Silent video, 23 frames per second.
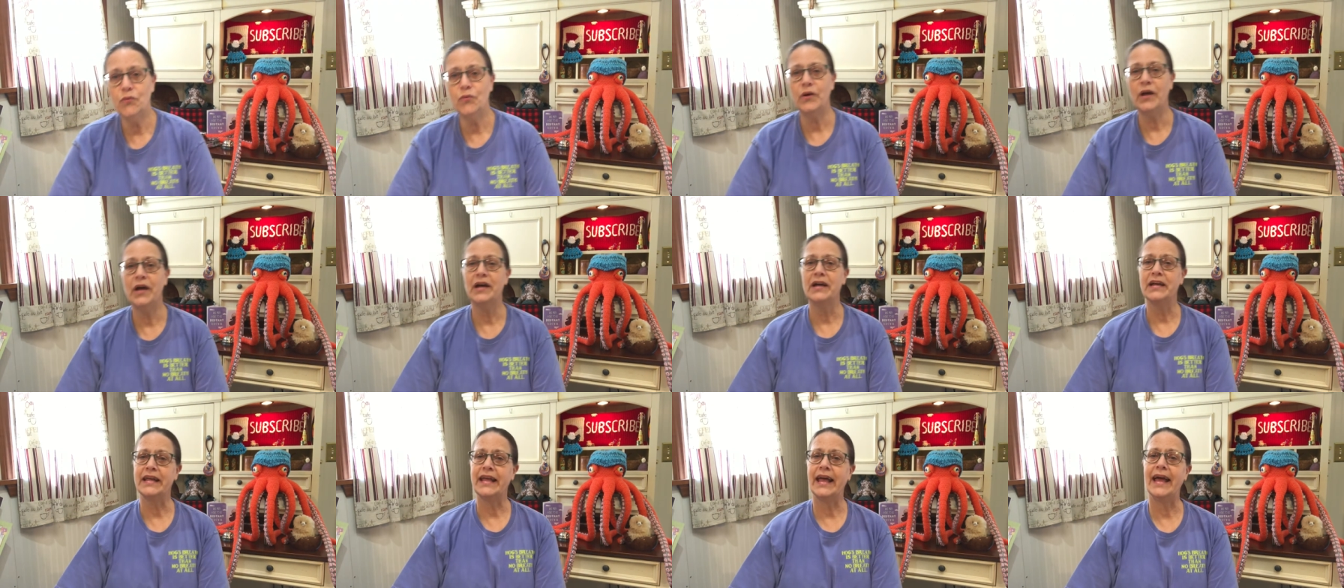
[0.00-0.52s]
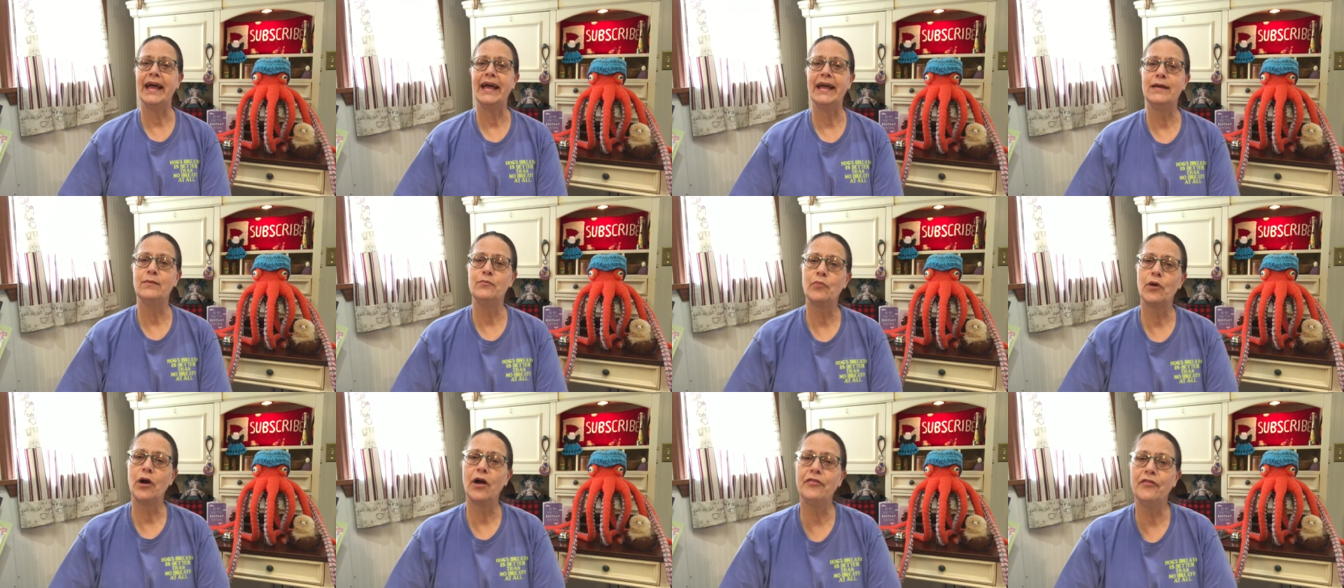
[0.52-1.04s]
uh,
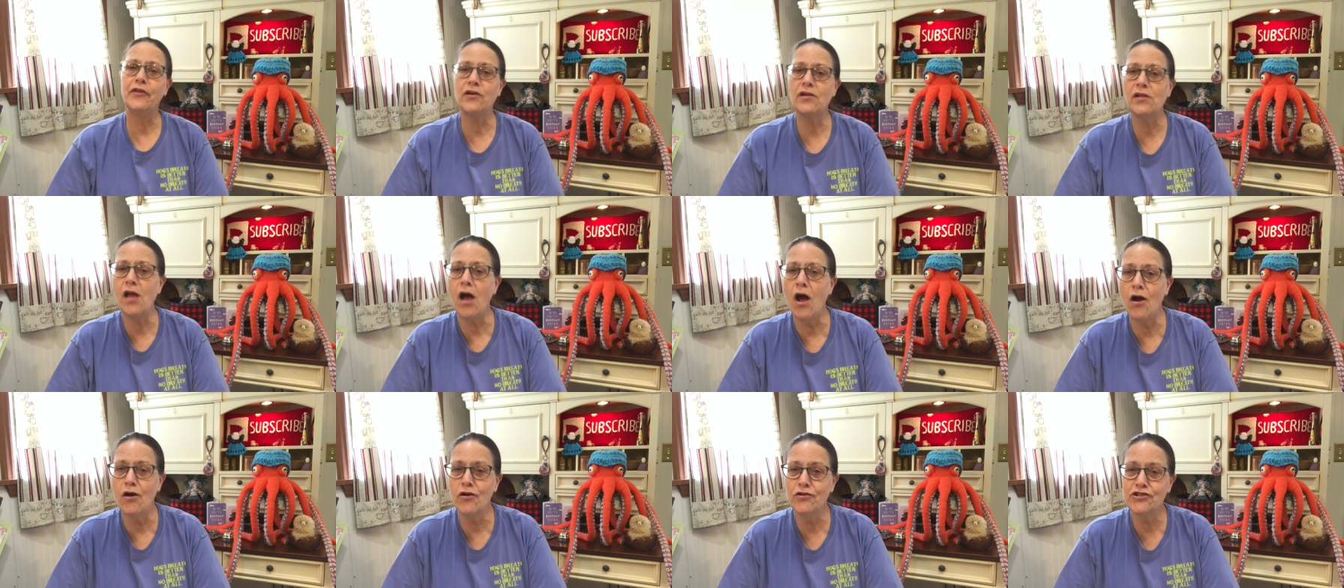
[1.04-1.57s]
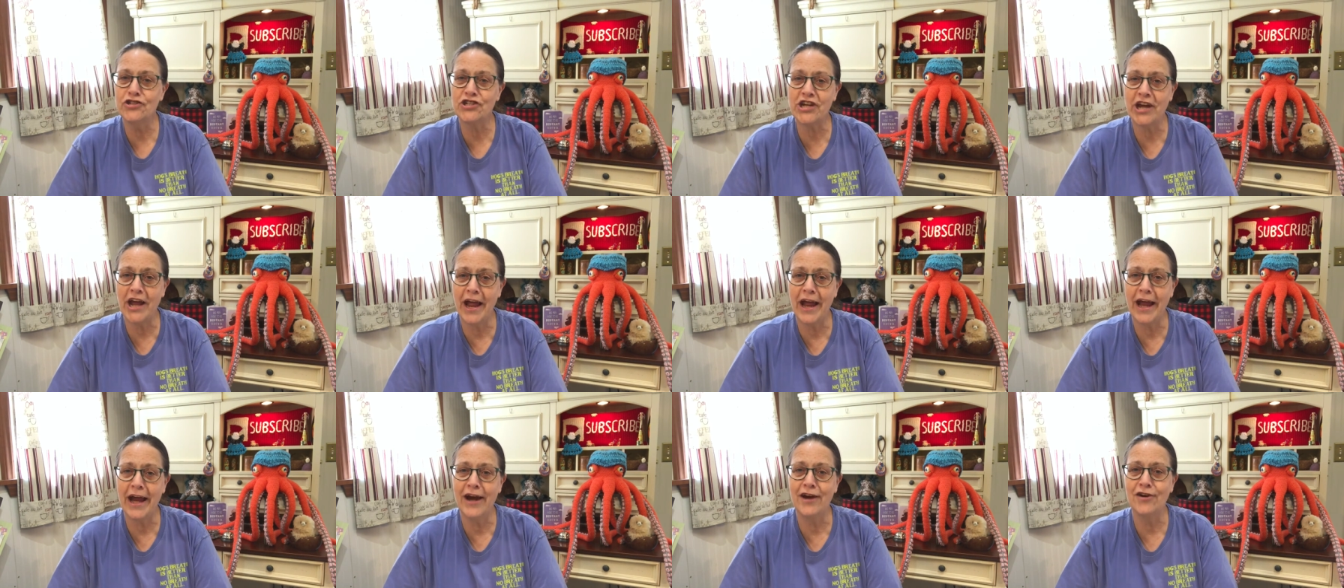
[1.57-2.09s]
came, brought their lawn
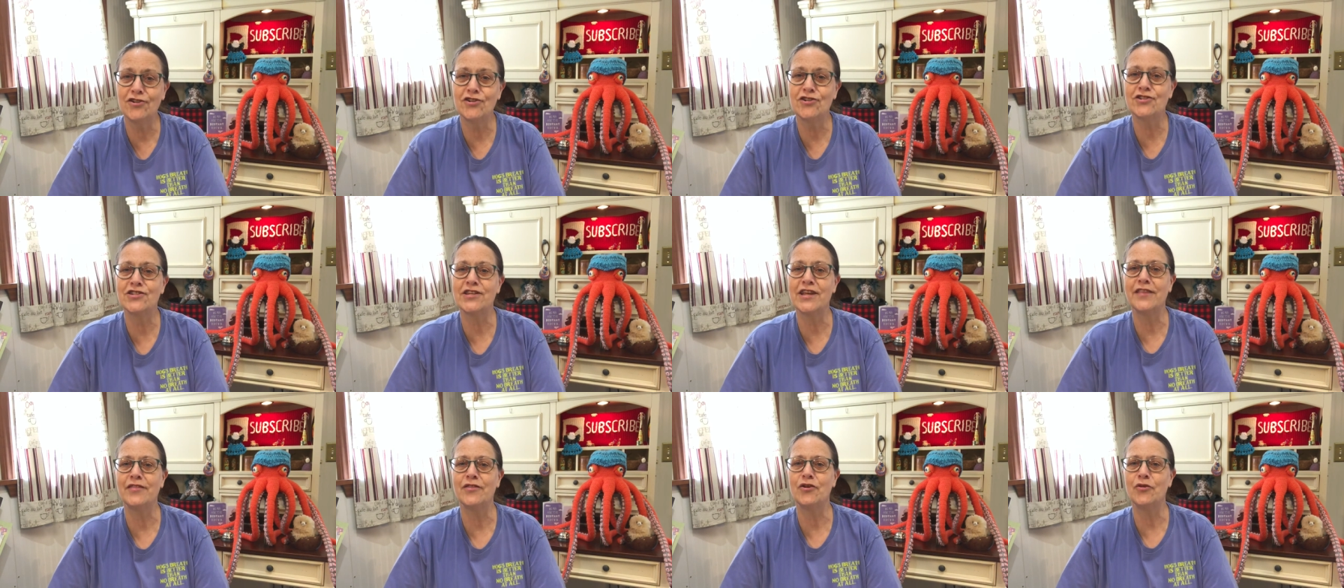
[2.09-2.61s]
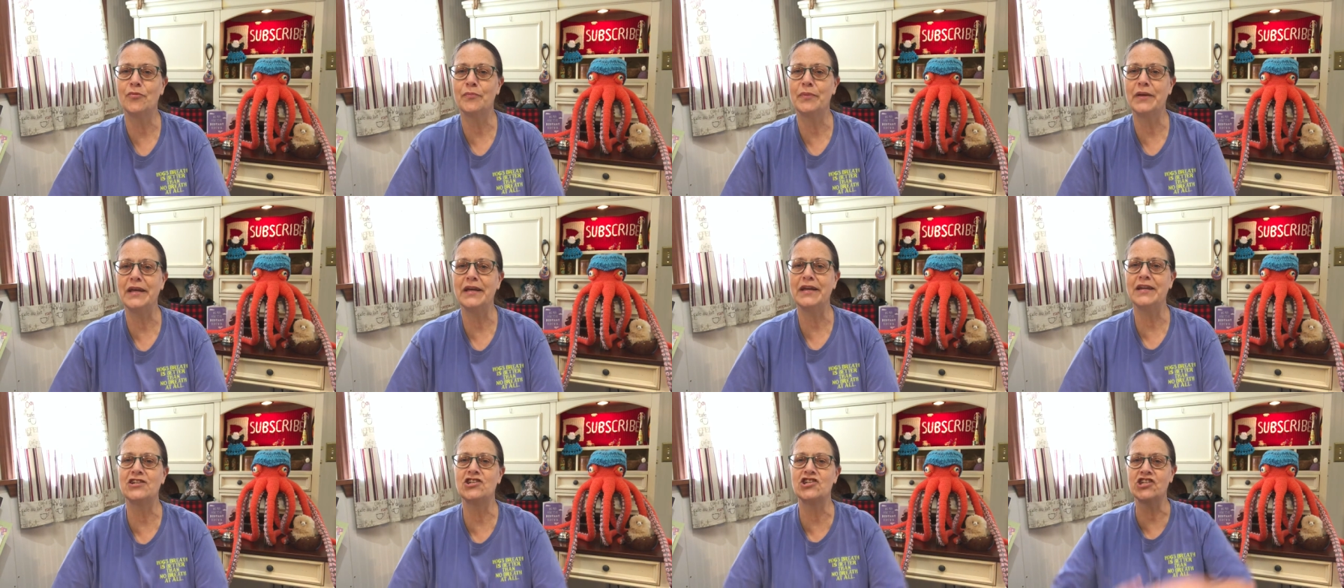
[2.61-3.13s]
chairs and their
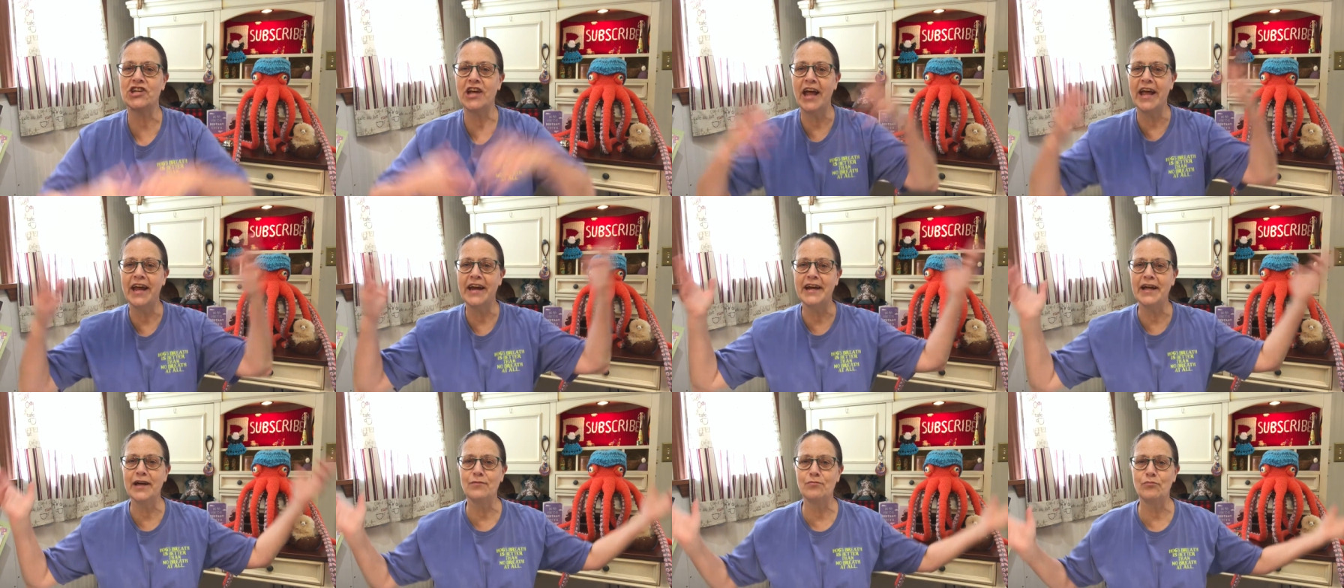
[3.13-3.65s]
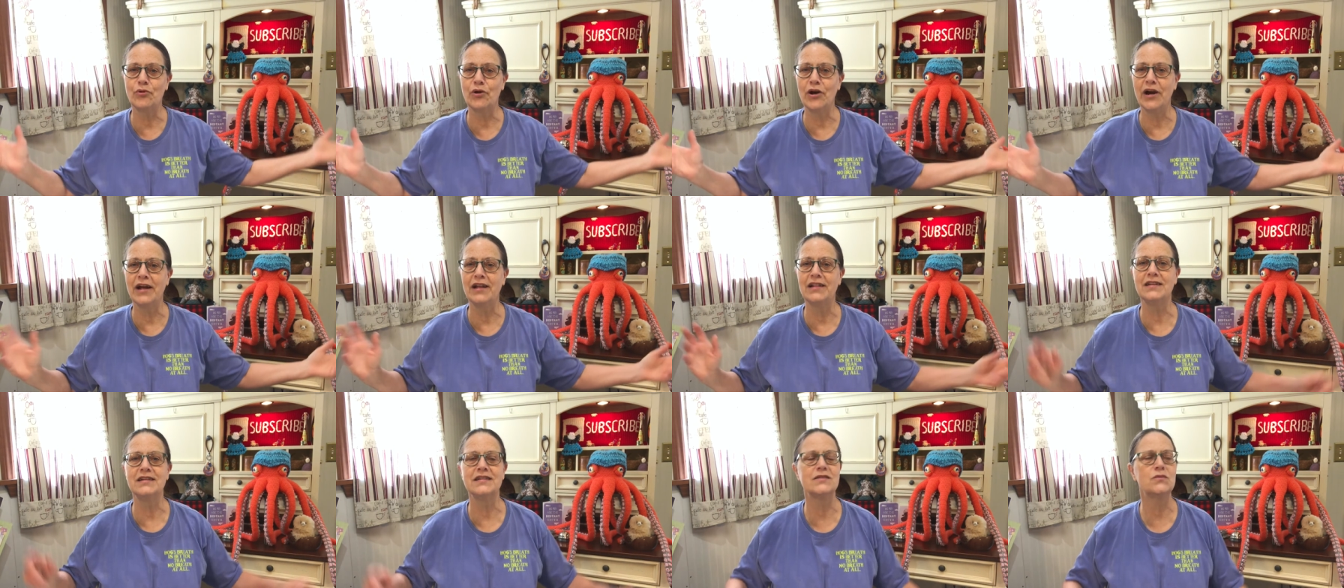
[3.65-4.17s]
big shade
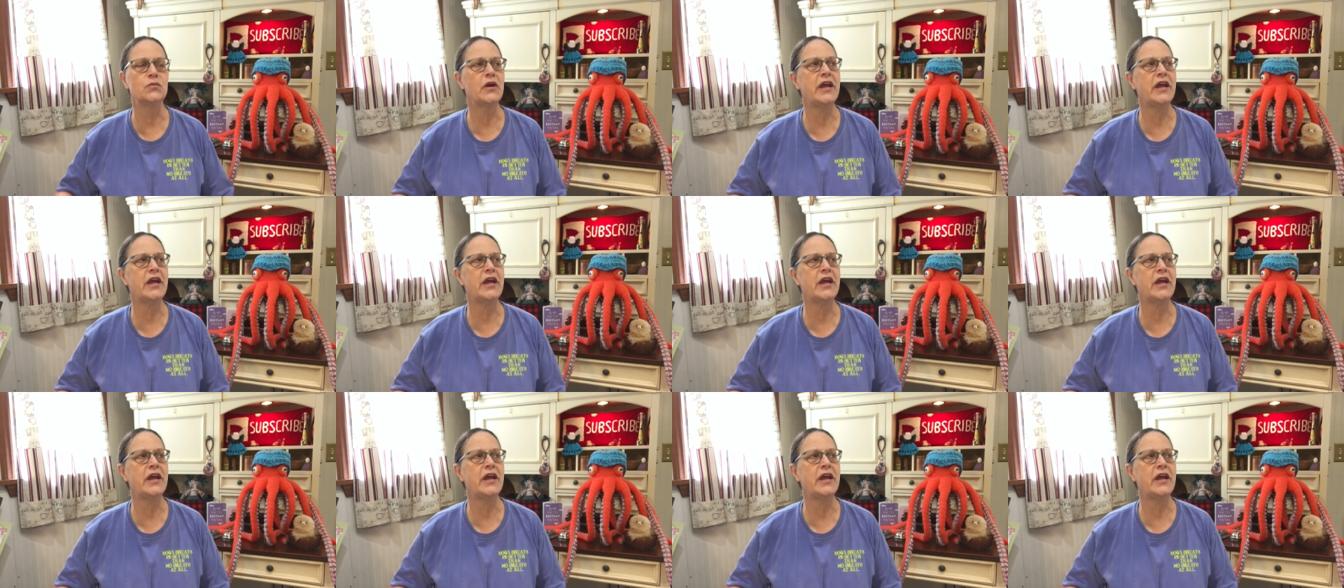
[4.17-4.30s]
umbrellas.